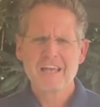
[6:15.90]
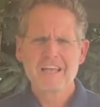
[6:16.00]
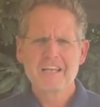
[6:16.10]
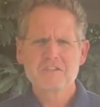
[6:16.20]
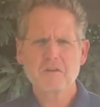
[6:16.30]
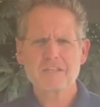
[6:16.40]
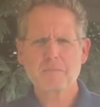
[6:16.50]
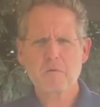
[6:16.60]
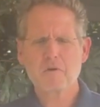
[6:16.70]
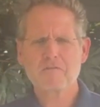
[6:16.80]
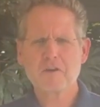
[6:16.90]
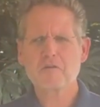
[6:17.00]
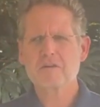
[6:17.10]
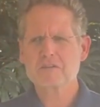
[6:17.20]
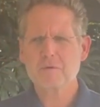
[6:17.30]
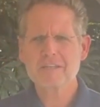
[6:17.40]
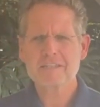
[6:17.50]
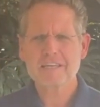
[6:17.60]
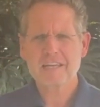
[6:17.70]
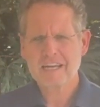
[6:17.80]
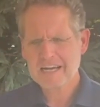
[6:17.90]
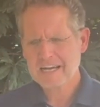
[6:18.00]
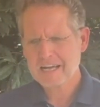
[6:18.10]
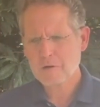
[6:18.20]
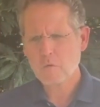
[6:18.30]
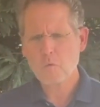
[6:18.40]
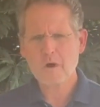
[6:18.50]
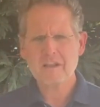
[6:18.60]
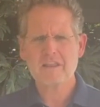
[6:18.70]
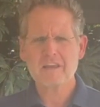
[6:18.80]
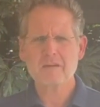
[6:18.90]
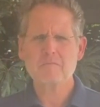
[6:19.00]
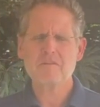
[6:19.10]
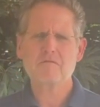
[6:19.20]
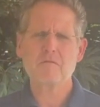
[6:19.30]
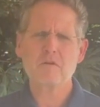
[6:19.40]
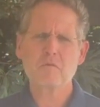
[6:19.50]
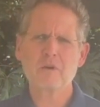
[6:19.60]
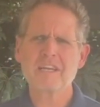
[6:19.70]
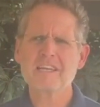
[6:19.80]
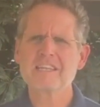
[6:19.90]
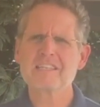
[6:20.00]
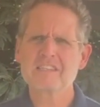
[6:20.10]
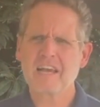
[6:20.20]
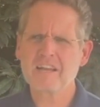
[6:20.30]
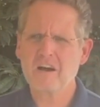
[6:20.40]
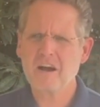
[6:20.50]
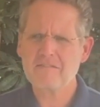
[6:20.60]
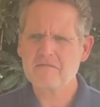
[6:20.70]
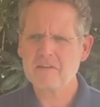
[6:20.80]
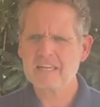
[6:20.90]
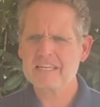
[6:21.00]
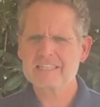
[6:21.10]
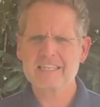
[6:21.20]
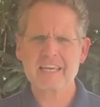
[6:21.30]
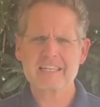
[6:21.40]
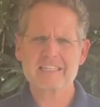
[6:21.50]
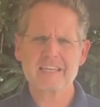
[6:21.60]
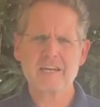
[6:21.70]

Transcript: So that's my word of encouragement. One thing before we sign off is that